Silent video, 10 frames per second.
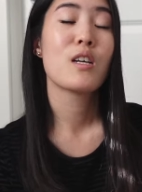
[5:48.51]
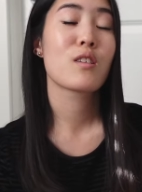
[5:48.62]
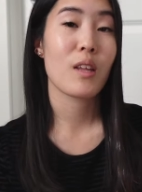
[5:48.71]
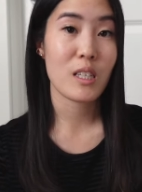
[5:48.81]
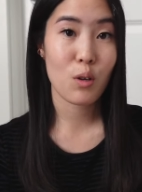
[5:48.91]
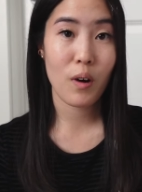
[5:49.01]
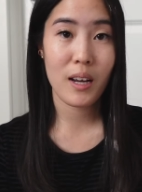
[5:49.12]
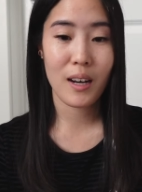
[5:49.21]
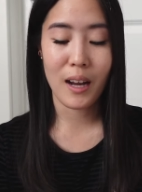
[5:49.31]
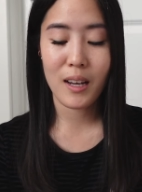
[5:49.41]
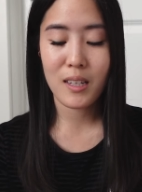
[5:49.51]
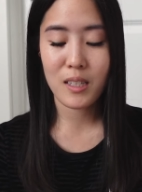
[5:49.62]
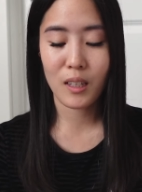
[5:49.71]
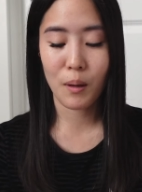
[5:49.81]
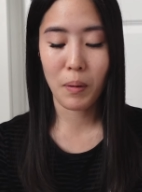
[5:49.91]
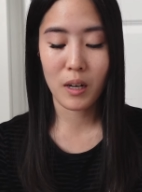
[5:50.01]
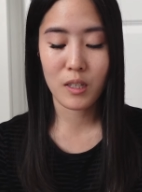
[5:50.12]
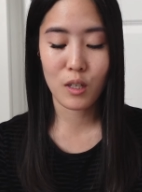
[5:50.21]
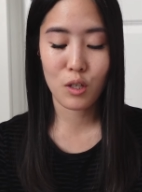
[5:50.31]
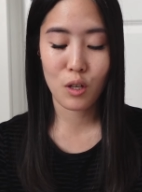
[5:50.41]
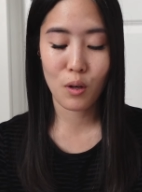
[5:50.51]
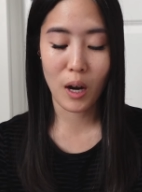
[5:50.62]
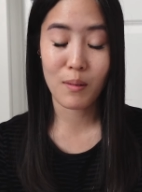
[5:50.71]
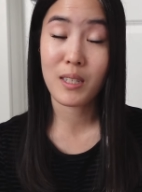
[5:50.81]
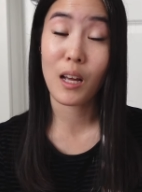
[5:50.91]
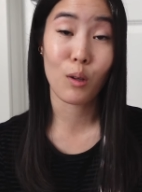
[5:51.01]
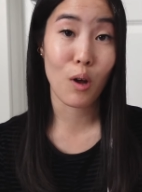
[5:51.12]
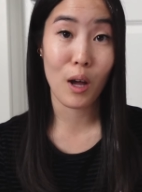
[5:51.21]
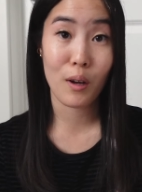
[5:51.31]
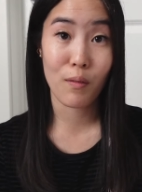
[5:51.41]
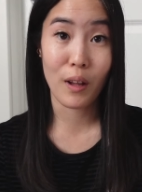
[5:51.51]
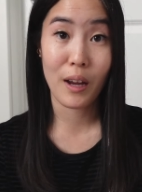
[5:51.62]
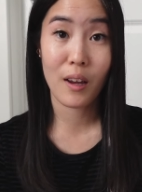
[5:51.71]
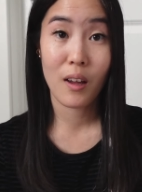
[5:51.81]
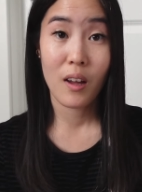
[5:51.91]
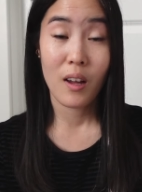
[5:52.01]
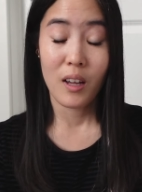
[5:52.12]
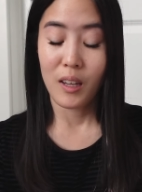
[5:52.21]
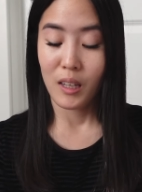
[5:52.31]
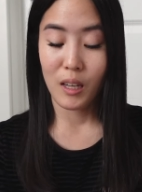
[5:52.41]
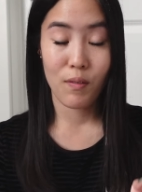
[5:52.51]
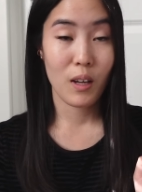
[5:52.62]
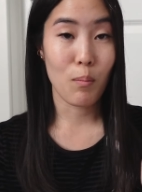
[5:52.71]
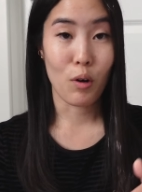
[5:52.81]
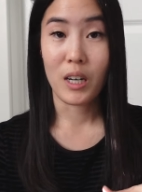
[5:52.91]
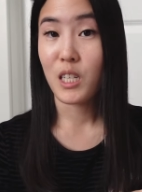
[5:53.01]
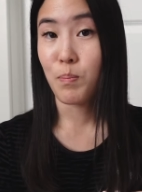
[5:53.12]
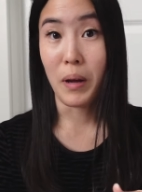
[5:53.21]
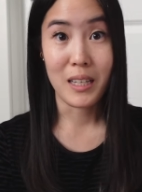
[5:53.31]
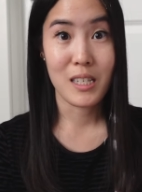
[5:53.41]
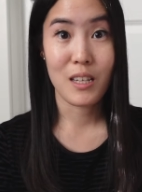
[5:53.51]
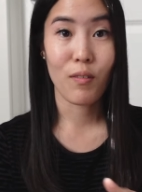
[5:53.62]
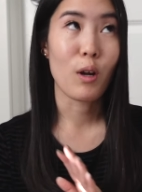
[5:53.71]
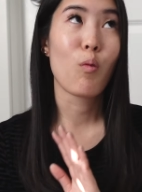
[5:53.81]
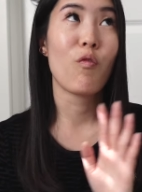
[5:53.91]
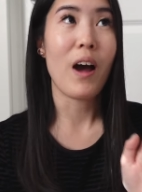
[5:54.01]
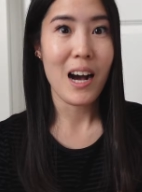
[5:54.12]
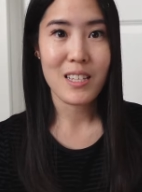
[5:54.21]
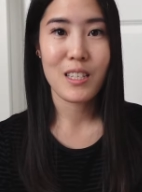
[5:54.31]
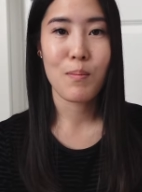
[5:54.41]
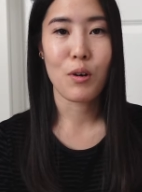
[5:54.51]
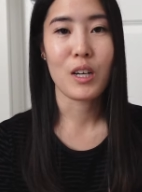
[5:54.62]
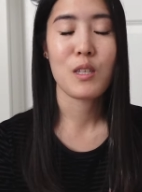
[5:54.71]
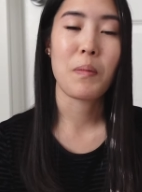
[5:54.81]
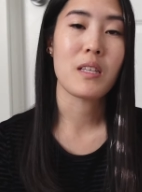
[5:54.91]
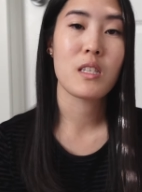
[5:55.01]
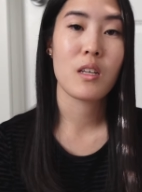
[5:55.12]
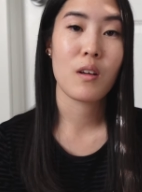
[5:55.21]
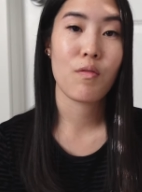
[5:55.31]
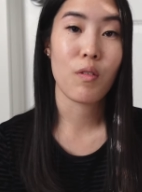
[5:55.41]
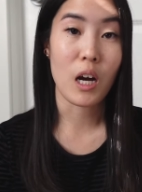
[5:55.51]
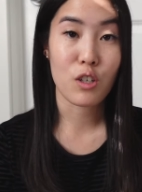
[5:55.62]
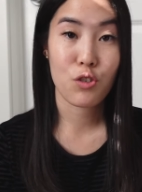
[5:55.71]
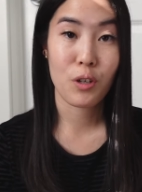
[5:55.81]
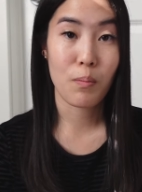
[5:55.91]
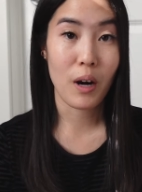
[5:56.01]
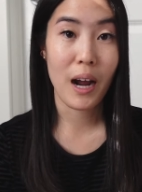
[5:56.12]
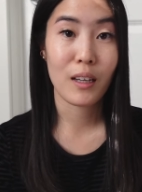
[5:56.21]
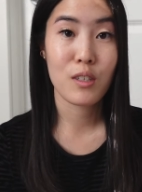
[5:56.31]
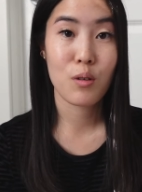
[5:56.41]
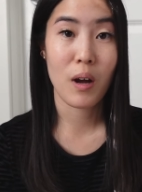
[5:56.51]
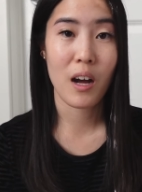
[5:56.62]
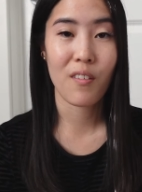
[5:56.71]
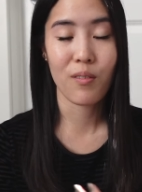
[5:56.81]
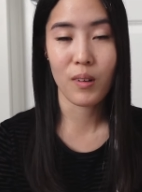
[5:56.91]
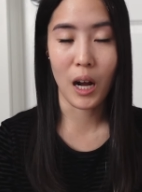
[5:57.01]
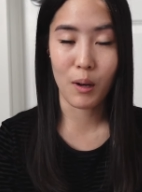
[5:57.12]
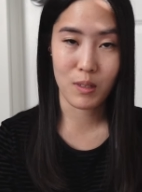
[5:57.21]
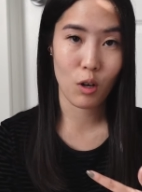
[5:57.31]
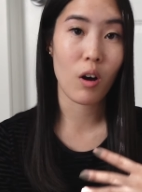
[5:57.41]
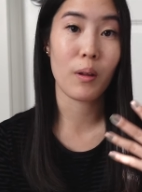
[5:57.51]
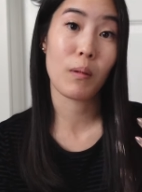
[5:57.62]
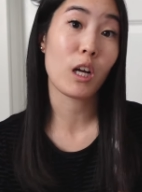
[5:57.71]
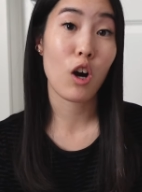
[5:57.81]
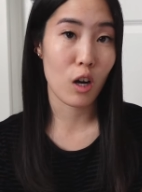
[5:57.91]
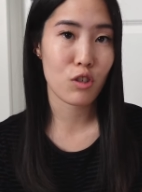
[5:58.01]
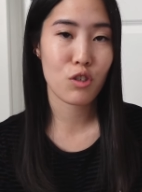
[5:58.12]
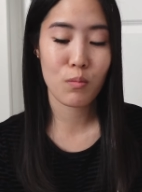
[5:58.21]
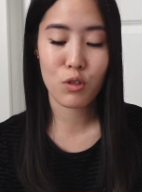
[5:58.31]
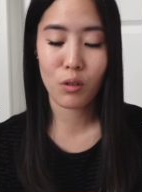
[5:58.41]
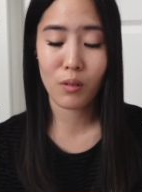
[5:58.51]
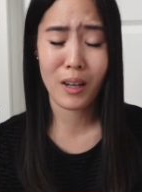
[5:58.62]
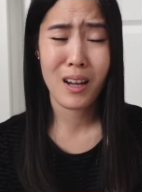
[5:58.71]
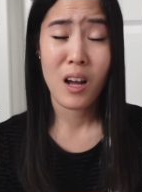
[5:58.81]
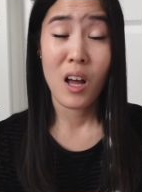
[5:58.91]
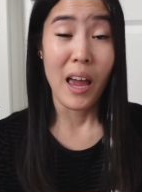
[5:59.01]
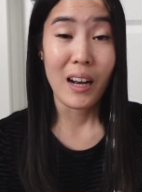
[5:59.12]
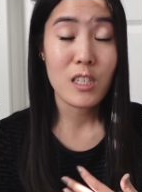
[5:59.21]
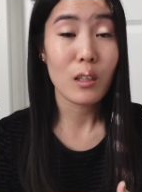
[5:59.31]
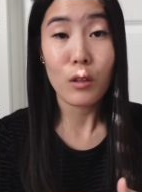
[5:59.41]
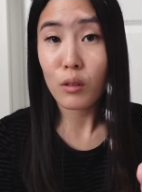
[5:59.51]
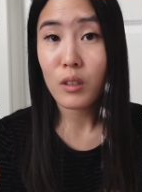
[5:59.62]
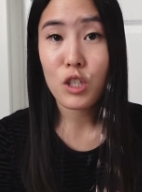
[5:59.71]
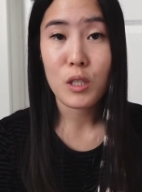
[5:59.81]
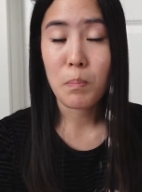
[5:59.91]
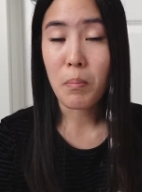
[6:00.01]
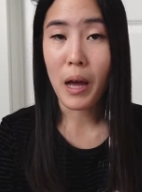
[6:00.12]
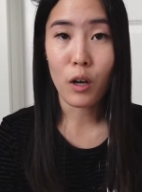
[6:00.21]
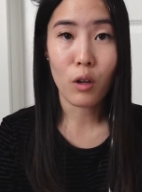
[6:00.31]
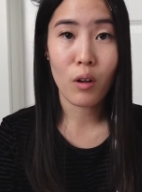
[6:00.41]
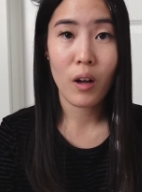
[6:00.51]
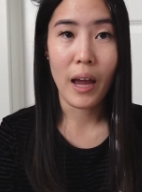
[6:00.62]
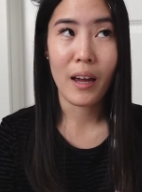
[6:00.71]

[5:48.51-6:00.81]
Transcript: So that's quite nice in comparison to, I would say, a lot of like even more expensive, like vastly more expensive luxury brands who have, I would call them like costume jewelry. And it's literally just metal.